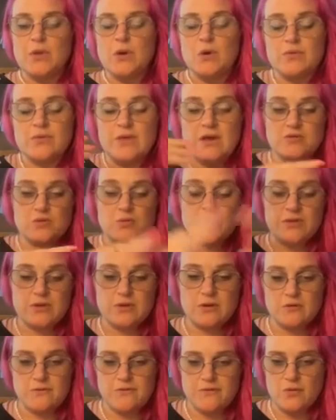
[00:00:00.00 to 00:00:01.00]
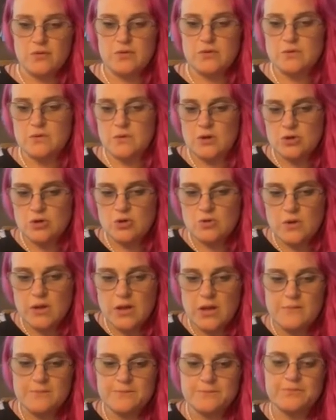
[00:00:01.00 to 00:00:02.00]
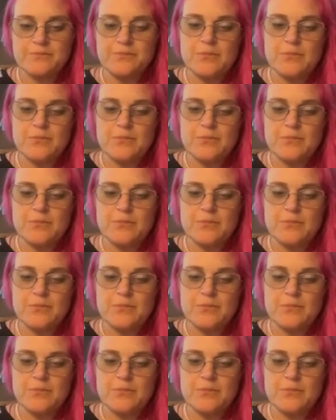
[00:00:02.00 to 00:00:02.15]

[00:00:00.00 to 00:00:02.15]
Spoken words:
Or that's within our focus range, okay?